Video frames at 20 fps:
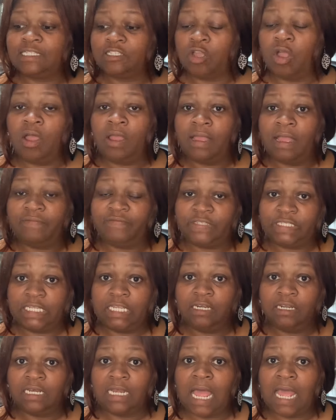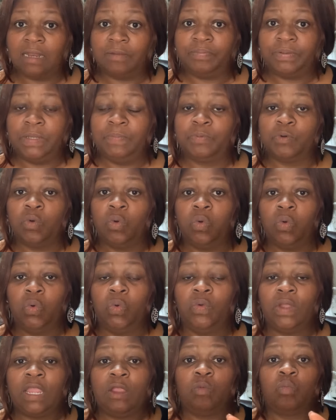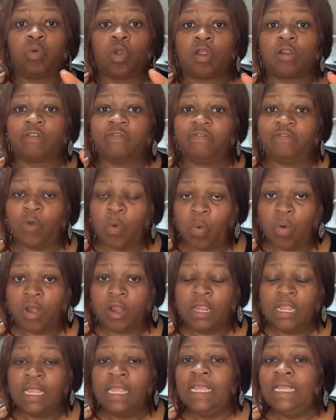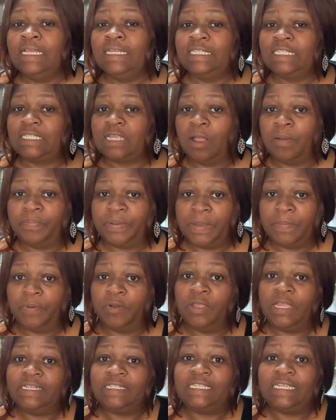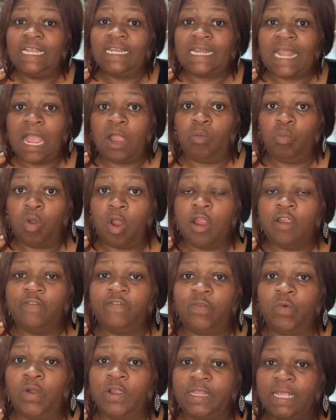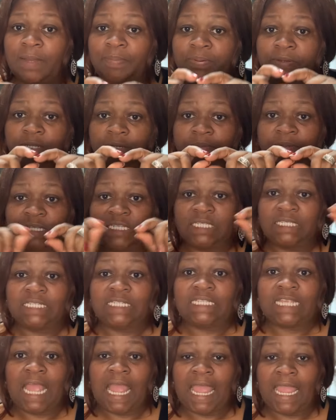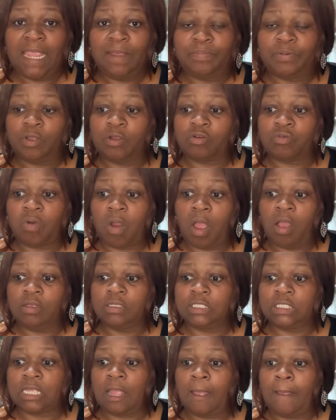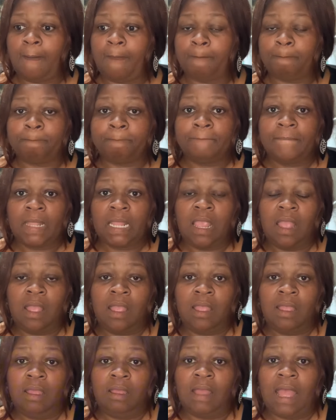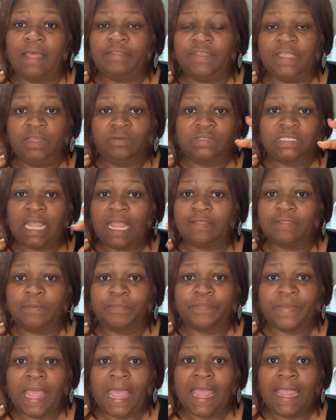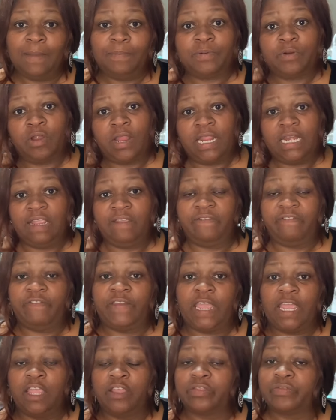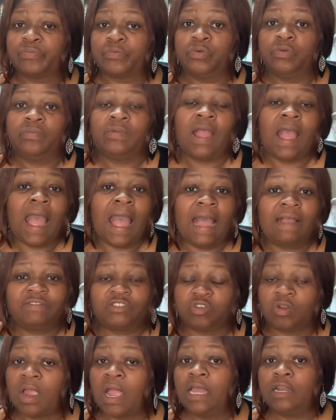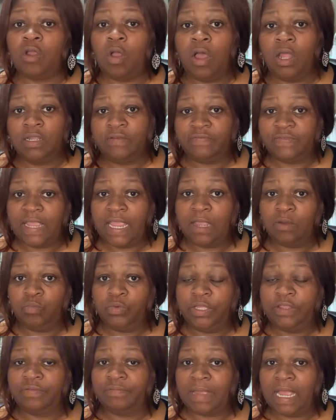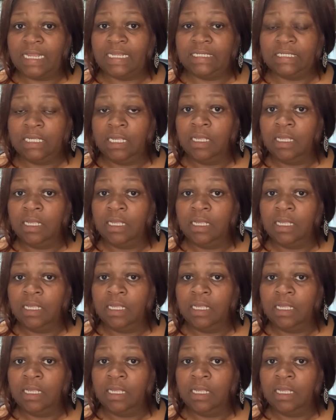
I've seen a lot of people who it worked for. Some people it did not work for, and they put a piece of tape across, I think it was like the paper, and it fed through. I've tried all of that with my